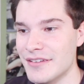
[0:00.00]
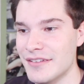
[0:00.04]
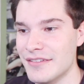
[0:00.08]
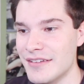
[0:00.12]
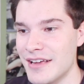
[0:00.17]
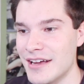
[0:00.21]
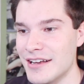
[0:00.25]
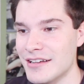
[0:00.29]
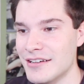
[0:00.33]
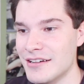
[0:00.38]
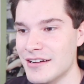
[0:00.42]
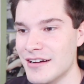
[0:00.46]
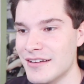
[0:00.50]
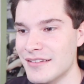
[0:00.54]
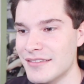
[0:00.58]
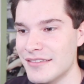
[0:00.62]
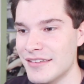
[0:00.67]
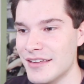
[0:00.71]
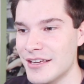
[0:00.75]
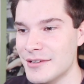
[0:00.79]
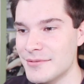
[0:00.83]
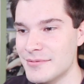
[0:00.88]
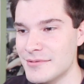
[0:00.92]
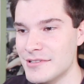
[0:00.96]
for this kind of
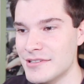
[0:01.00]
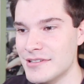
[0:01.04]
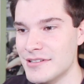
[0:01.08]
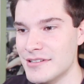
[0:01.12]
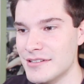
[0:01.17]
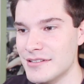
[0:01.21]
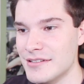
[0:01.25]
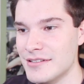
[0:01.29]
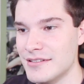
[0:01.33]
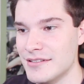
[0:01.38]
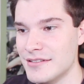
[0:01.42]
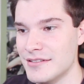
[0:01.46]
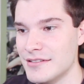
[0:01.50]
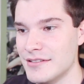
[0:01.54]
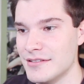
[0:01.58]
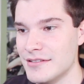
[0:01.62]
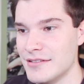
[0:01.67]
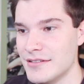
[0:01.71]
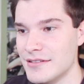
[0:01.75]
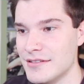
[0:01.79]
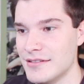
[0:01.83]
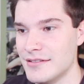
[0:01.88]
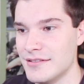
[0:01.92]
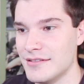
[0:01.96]
concept.
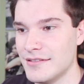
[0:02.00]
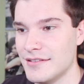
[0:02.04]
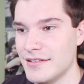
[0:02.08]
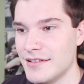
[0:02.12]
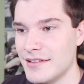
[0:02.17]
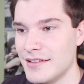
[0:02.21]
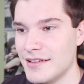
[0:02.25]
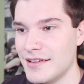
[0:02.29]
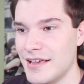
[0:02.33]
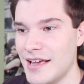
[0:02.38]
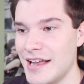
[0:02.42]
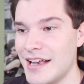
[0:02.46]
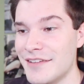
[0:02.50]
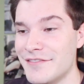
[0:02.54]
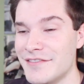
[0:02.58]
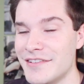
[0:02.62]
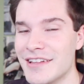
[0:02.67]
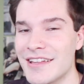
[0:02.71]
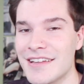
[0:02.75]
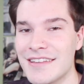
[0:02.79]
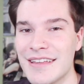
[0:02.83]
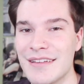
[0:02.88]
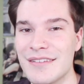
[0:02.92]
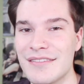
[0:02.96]
And I
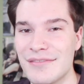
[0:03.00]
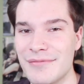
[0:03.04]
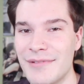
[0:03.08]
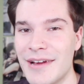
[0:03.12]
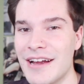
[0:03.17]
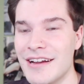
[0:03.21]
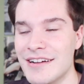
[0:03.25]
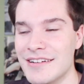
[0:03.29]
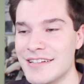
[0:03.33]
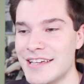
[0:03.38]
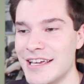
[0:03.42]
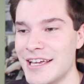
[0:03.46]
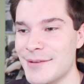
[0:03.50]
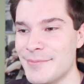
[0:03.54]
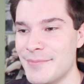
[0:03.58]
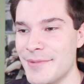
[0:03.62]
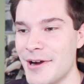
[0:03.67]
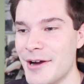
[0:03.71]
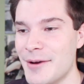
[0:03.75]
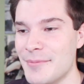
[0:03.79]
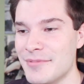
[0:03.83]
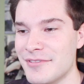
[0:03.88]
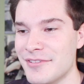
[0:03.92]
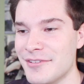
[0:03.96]
feel like that's rare in
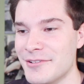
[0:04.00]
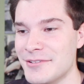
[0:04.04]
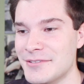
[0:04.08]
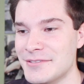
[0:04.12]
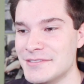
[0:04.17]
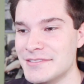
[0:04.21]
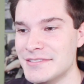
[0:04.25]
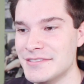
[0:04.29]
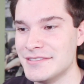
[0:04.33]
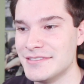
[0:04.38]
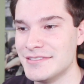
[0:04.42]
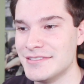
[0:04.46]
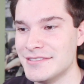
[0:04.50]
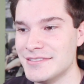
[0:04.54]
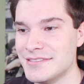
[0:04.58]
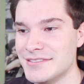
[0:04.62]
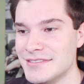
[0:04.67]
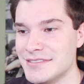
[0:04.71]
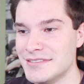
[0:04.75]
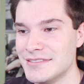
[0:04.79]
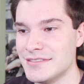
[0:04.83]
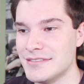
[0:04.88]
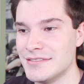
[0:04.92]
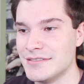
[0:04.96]
K-pop, so...
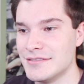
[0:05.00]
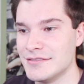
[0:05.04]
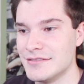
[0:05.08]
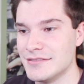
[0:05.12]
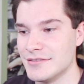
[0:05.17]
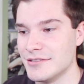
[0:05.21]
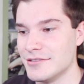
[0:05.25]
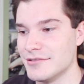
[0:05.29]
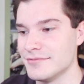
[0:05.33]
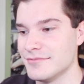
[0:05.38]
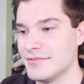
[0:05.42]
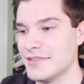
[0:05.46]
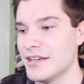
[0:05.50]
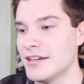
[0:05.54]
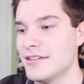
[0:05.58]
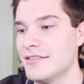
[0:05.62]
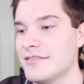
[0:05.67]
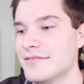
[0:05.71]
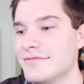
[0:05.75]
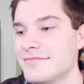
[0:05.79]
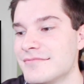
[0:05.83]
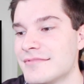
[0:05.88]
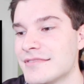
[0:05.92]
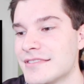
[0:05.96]
Oh, there
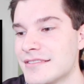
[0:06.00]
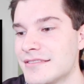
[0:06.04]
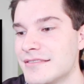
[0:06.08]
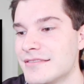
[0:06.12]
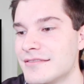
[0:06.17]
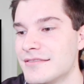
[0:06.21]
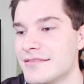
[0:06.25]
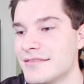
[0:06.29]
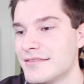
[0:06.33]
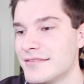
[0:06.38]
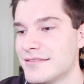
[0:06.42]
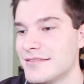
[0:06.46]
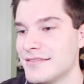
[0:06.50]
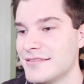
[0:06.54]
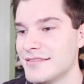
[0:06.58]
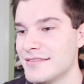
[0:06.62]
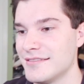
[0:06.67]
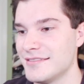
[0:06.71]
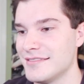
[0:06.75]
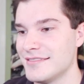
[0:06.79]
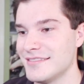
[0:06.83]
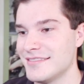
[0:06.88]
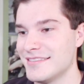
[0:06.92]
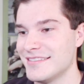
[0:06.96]
it
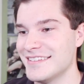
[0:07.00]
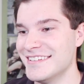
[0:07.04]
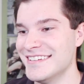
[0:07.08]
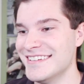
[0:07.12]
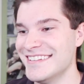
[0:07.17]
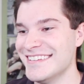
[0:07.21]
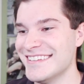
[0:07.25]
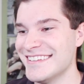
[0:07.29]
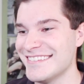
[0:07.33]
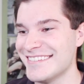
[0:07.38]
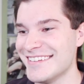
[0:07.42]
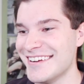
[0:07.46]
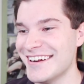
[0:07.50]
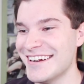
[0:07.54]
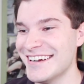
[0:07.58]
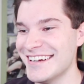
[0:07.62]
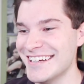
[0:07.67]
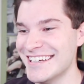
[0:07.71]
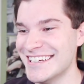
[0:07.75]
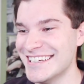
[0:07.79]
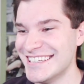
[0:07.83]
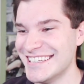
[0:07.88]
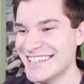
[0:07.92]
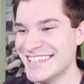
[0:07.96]
is.
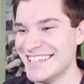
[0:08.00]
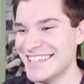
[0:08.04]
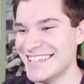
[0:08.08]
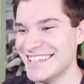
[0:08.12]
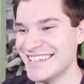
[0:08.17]
Sorry.